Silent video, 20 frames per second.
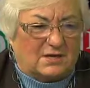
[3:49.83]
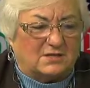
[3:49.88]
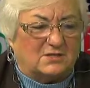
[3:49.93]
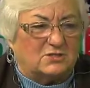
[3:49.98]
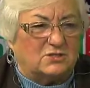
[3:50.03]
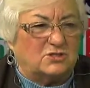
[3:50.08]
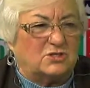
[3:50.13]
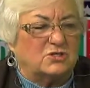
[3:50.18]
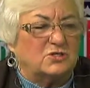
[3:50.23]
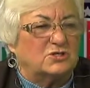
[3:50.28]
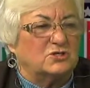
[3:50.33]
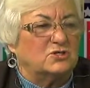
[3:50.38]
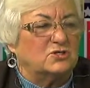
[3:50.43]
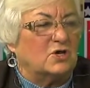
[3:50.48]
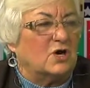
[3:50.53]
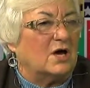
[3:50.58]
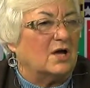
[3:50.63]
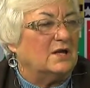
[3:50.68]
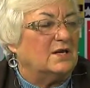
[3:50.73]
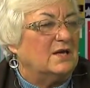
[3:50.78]

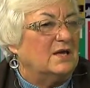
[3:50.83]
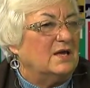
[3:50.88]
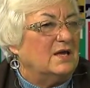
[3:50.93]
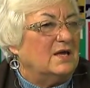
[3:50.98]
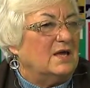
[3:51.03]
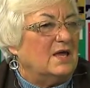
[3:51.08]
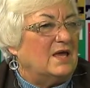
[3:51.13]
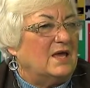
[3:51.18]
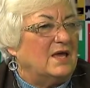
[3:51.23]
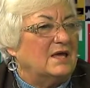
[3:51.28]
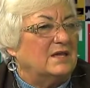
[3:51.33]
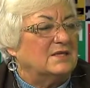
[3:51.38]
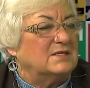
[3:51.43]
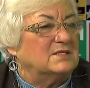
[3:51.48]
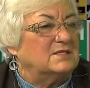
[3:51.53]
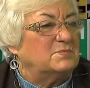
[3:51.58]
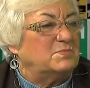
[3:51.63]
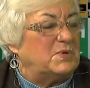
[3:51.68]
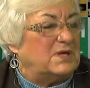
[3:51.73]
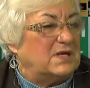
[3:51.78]
jigsawed. And
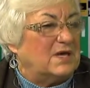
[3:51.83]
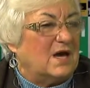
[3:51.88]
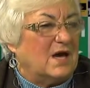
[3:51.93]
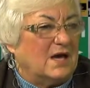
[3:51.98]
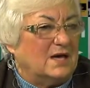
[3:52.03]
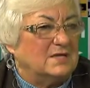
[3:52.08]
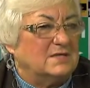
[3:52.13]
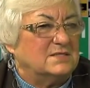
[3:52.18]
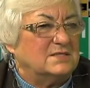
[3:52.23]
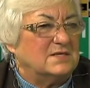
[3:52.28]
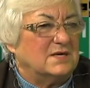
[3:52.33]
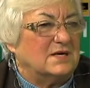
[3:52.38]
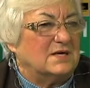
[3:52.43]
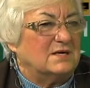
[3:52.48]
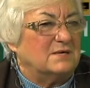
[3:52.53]
it's because